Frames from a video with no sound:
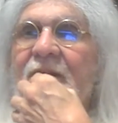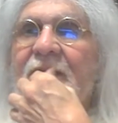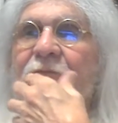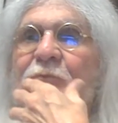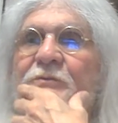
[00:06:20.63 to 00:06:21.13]

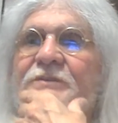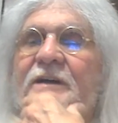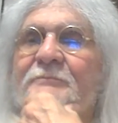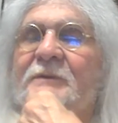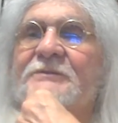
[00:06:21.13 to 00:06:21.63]
It won't
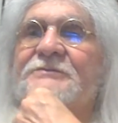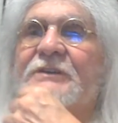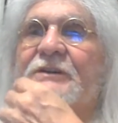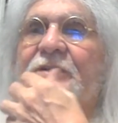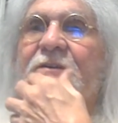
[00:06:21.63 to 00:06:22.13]
take much to
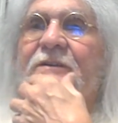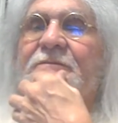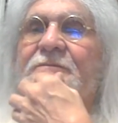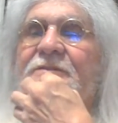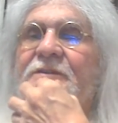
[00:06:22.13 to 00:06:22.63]
clear it.
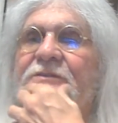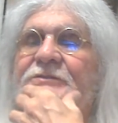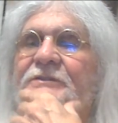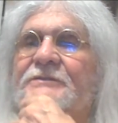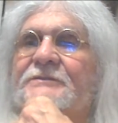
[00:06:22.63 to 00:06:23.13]
You
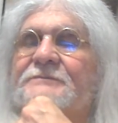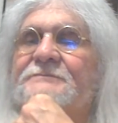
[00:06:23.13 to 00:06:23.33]
shouldn't.